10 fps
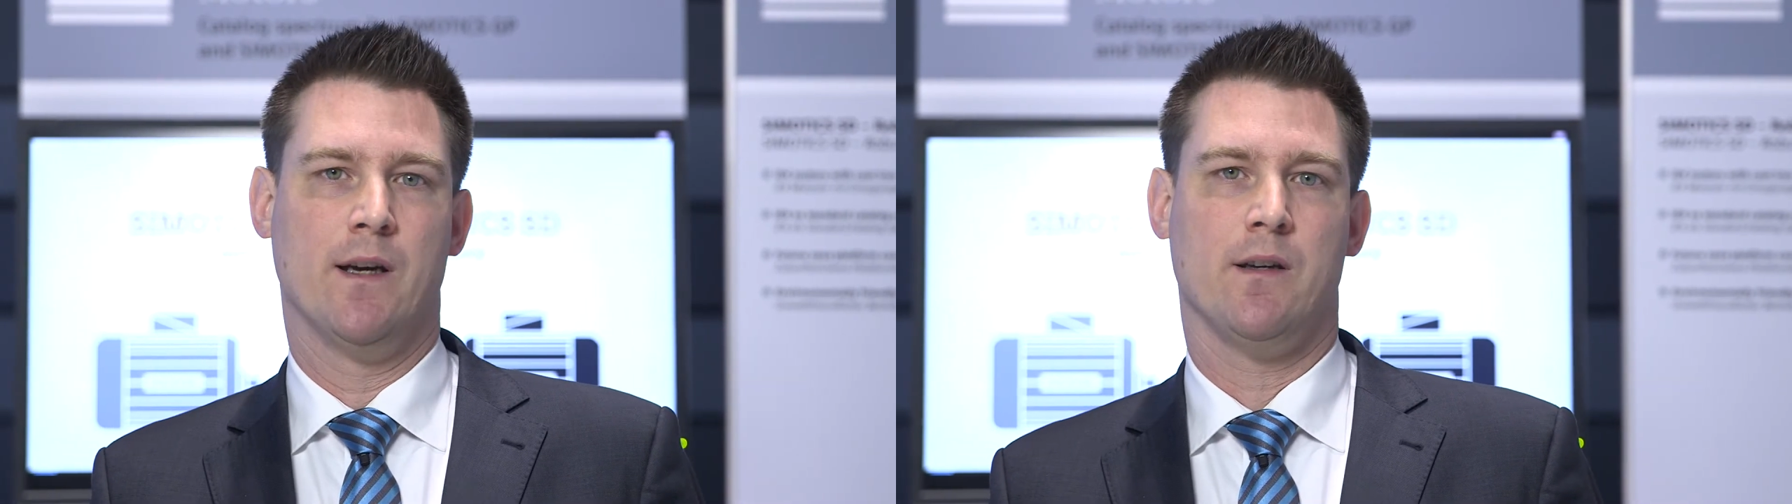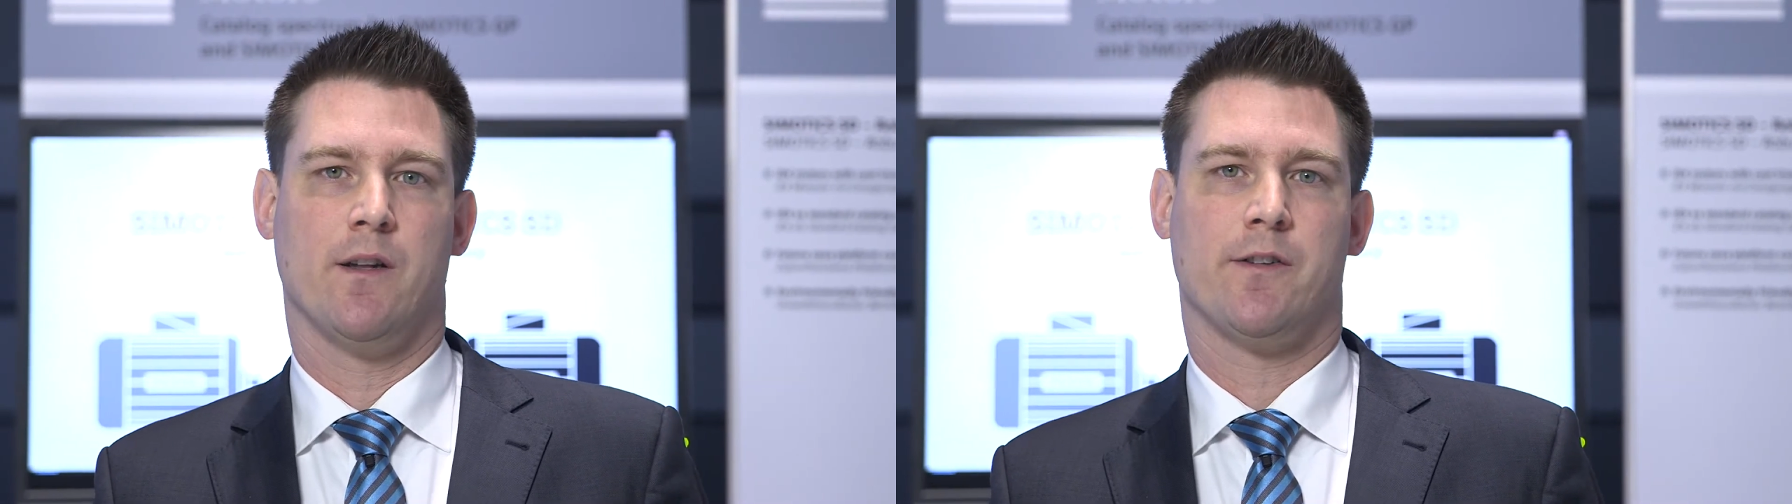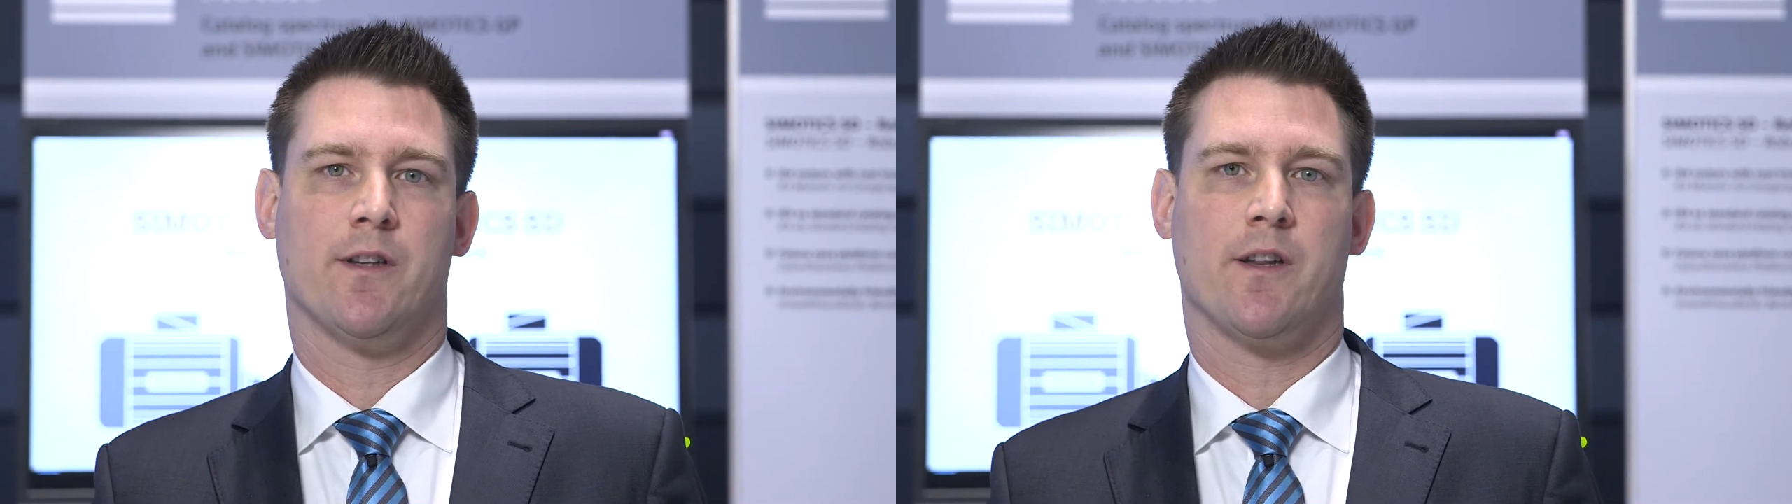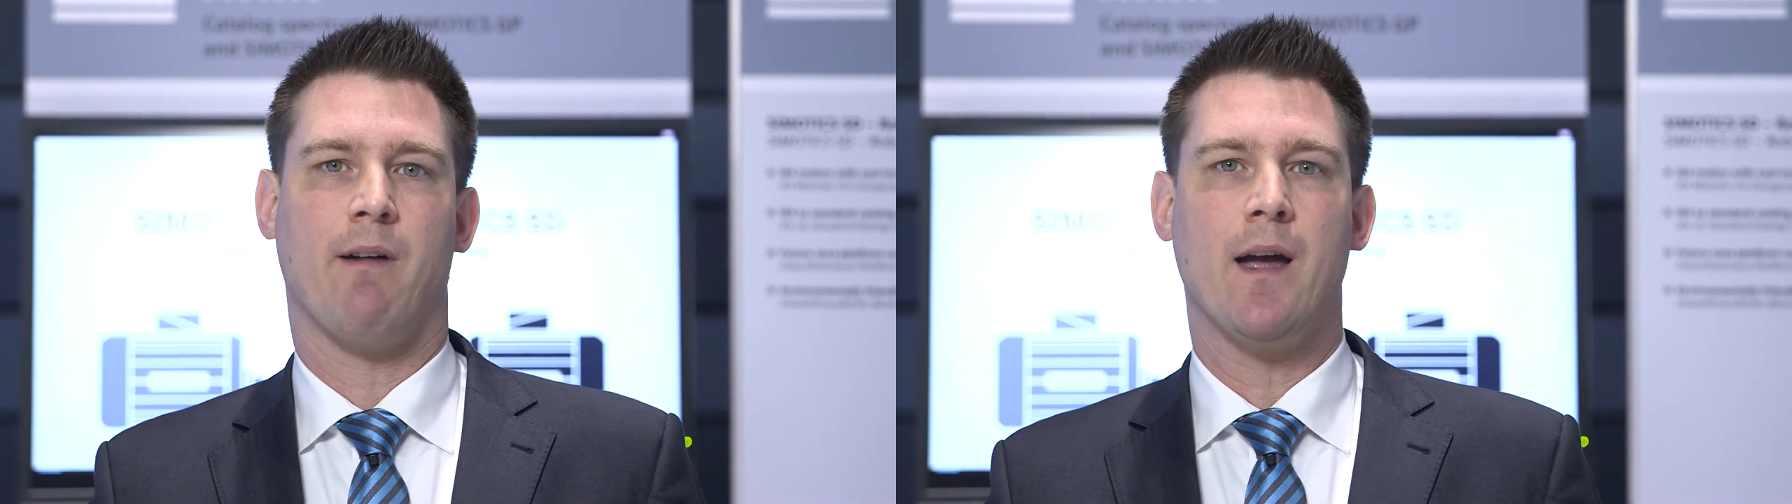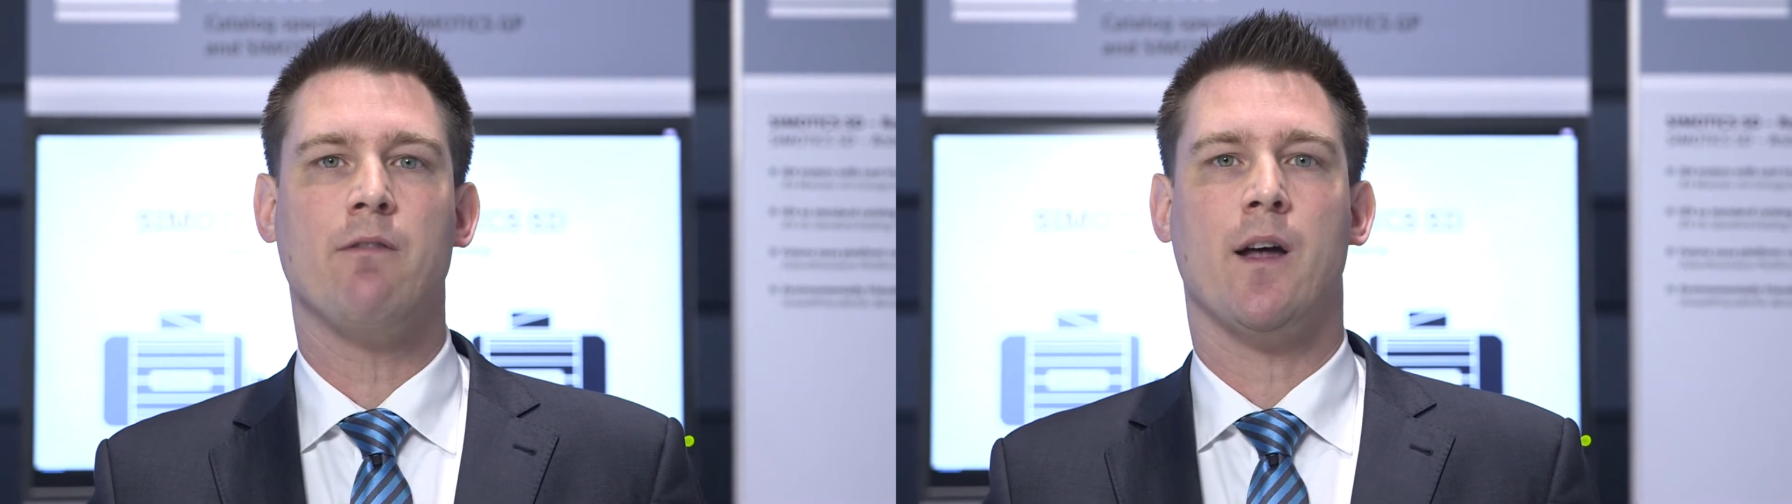is available
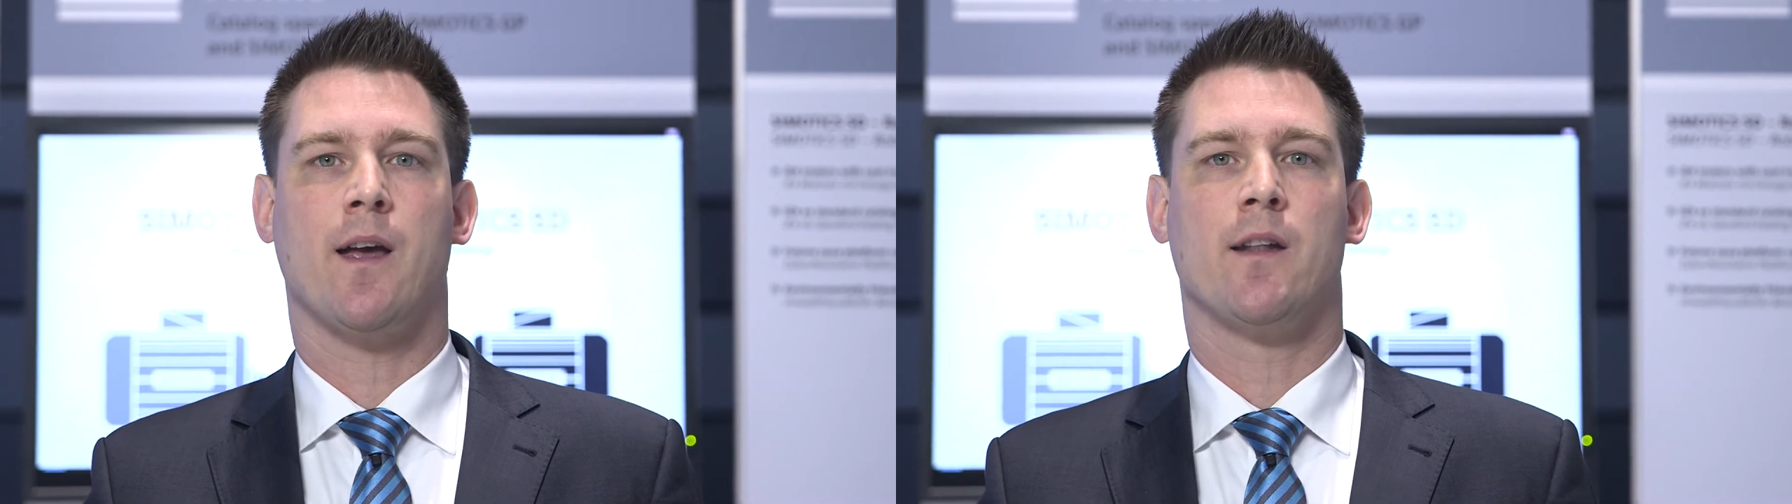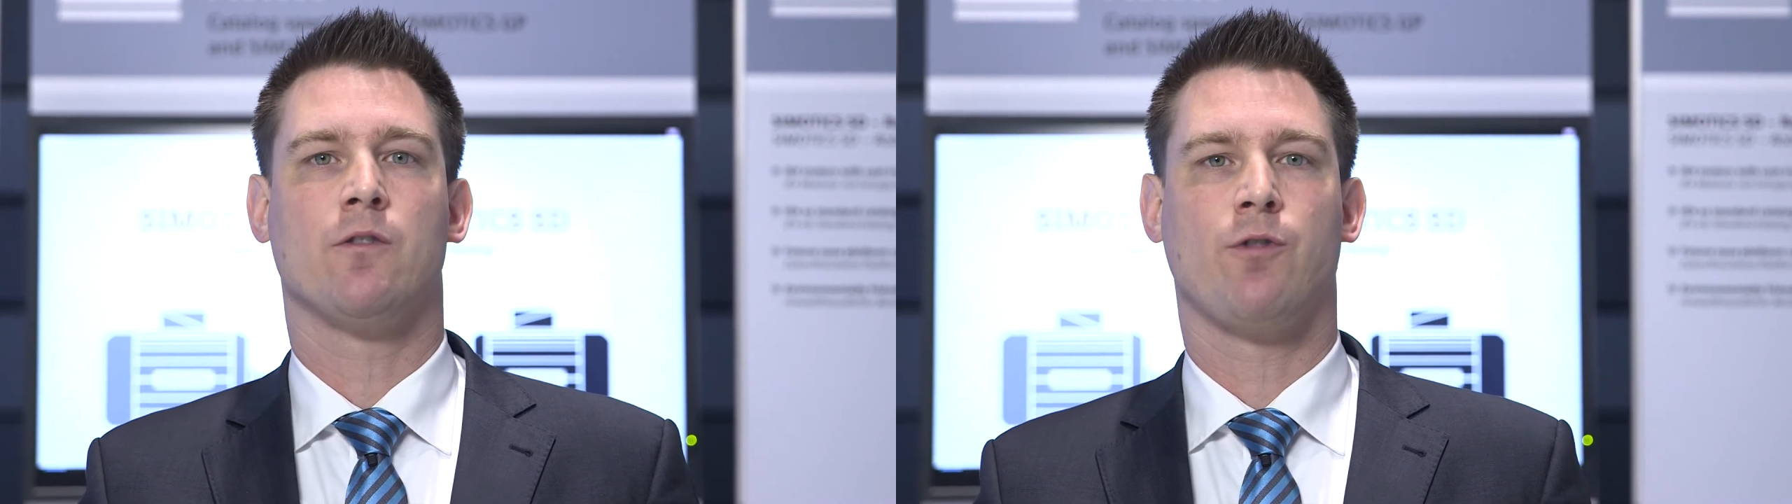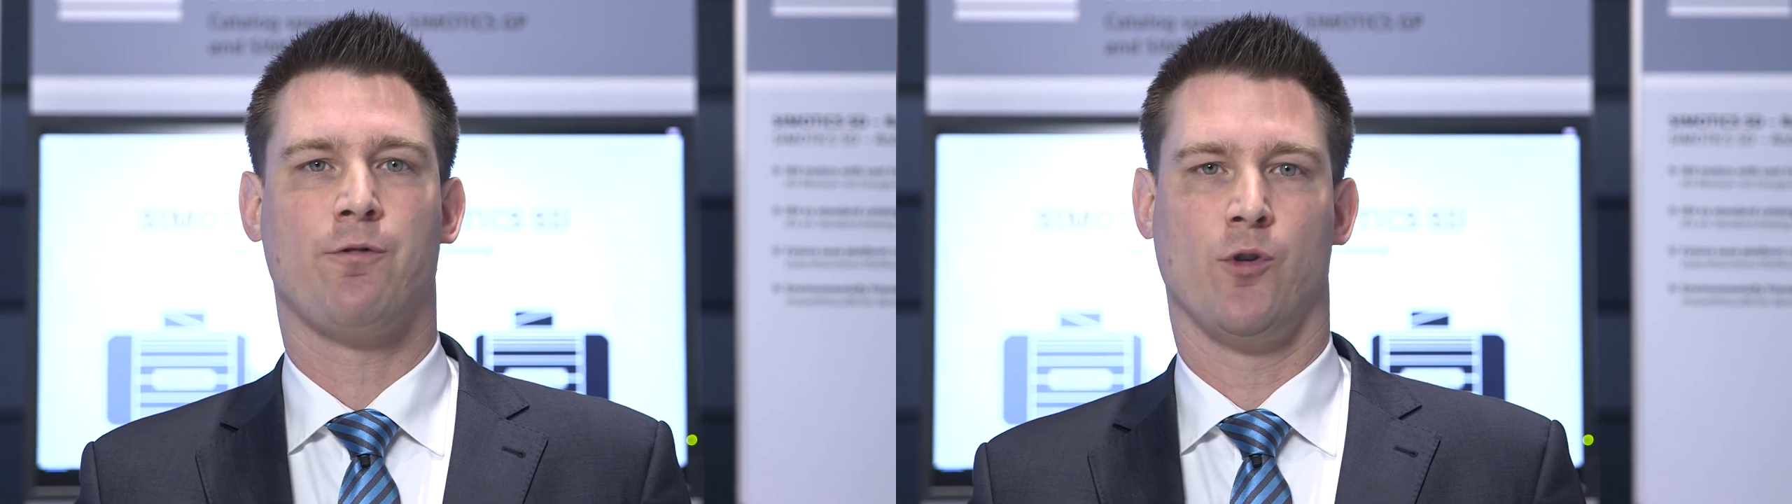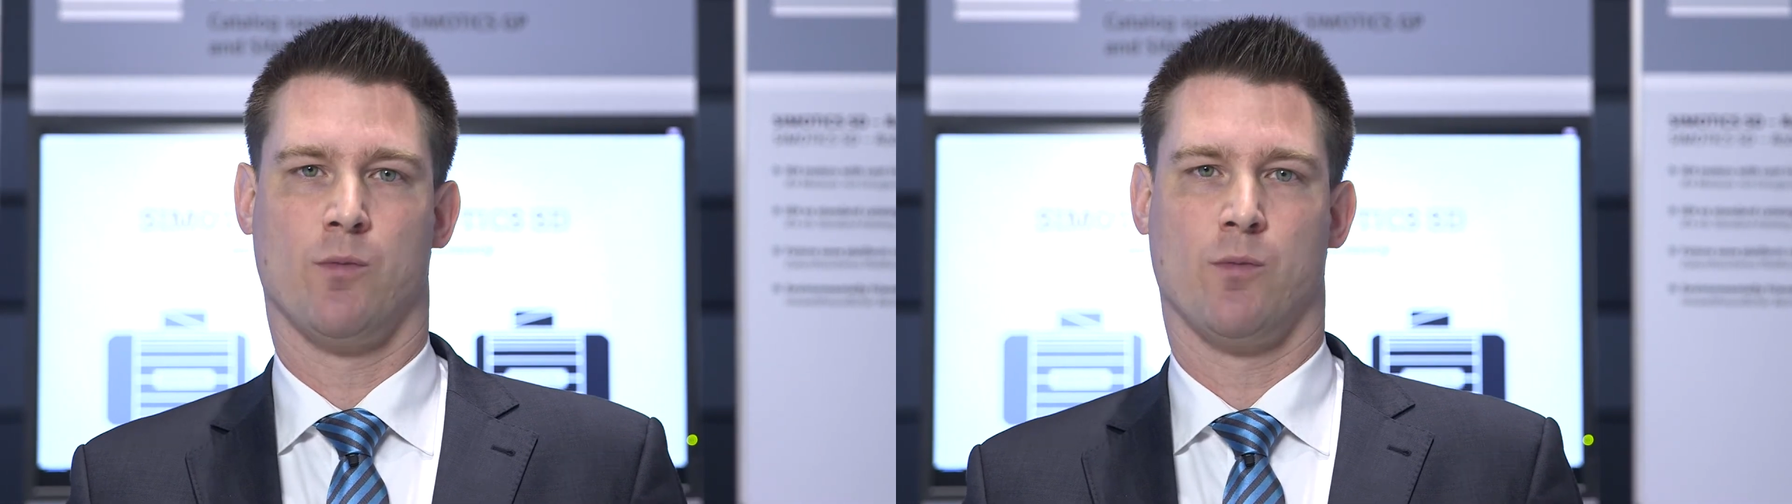in two versions.